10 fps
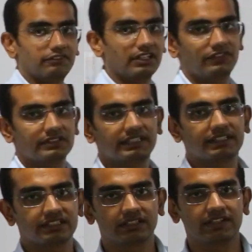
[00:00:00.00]
and after the
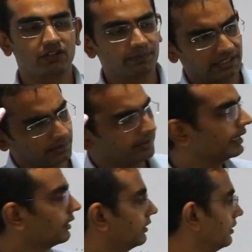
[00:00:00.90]
first iteration, give your
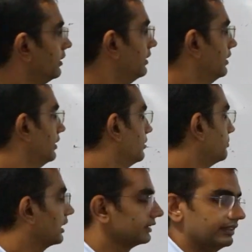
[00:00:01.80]
brain a break.
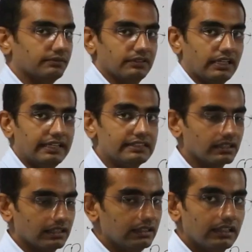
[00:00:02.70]
Mark
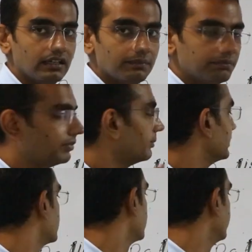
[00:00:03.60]
encircle the
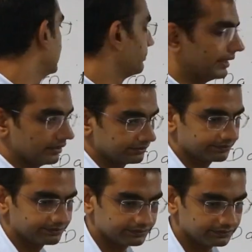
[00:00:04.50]
bubbles with a
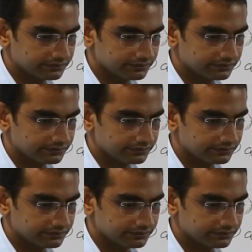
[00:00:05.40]
pen.